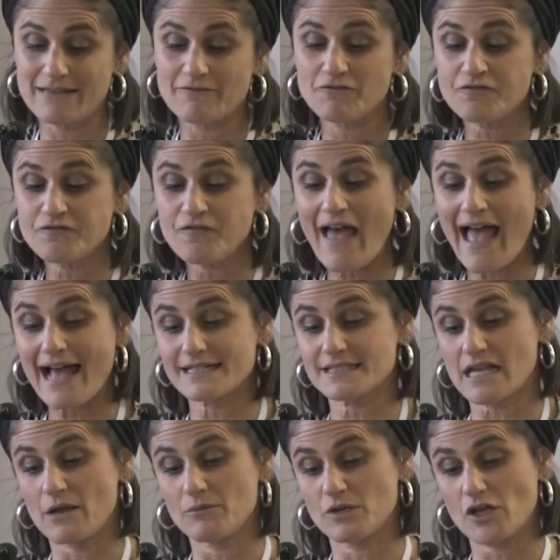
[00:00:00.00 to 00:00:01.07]
In
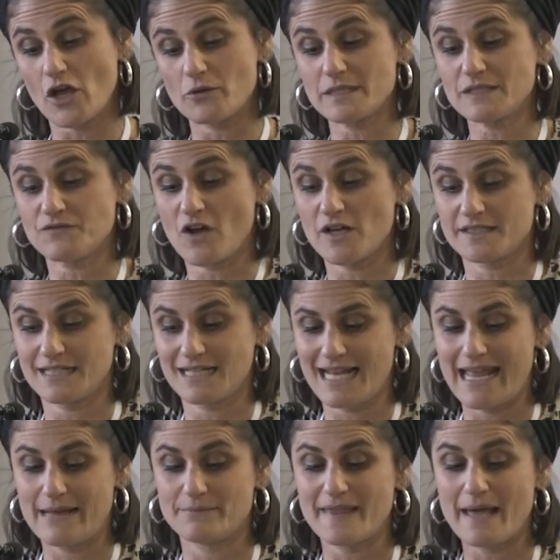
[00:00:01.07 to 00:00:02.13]
fact, I would go as far to
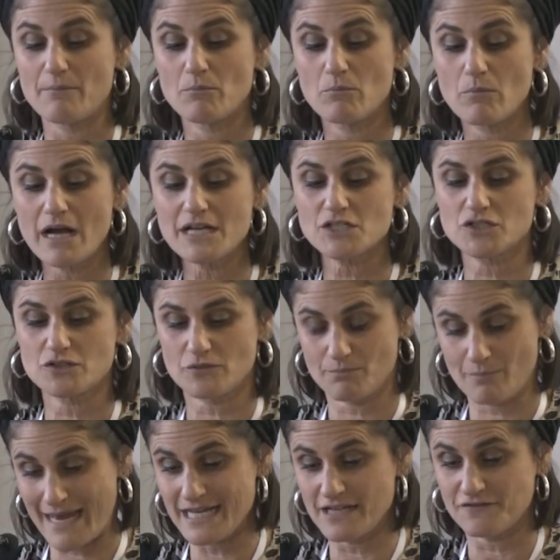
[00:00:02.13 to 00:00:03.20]
claim that
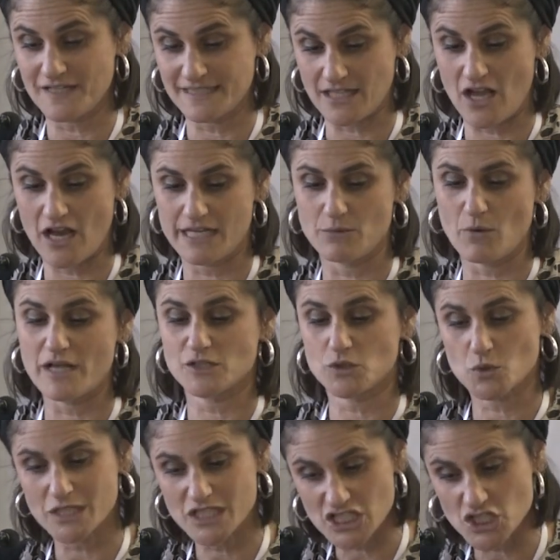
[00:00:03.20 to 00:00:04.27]
many of his early works,
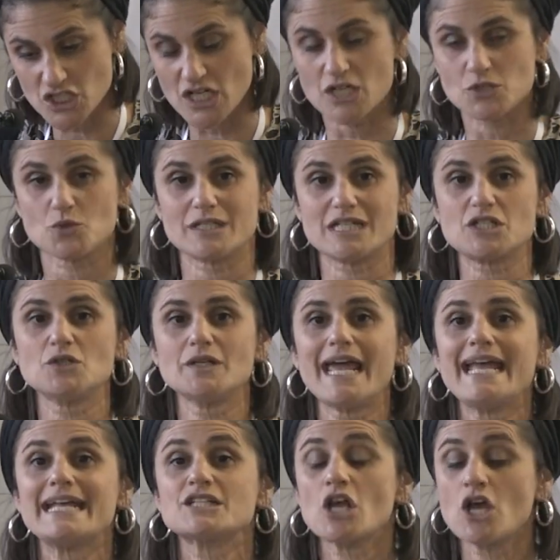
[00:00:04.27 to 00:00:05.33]
Tradition, Untraditional
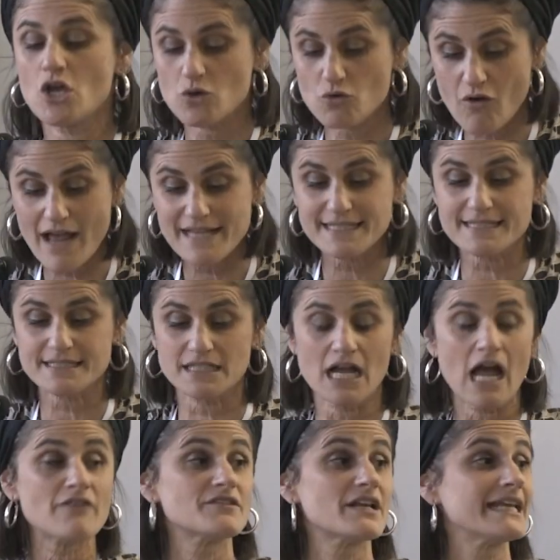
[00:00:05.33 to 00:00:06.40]
Age, Crisis and
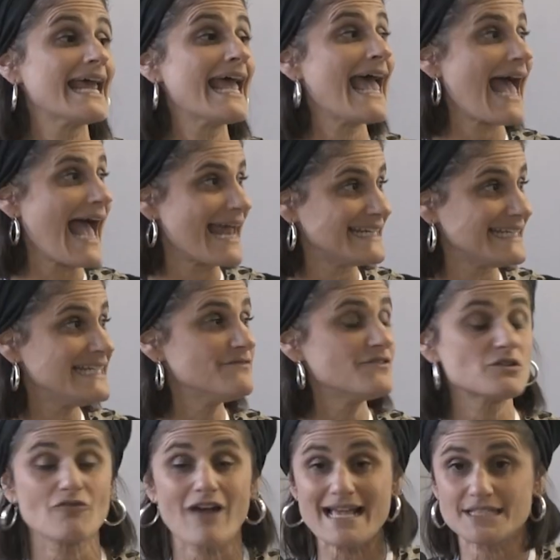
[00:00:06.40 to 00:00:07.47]
Covenant, and
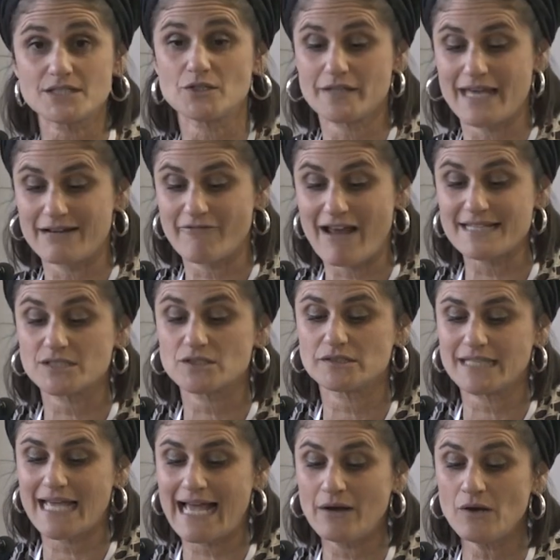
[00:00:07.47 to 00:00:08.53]
even Radical Then,
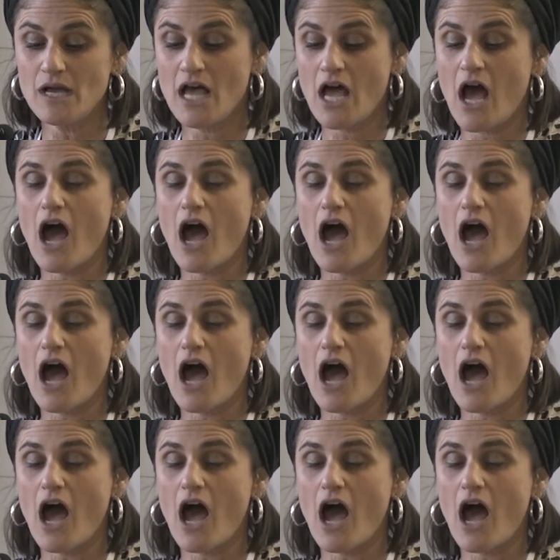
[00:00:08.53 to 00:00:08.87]
Radical Now,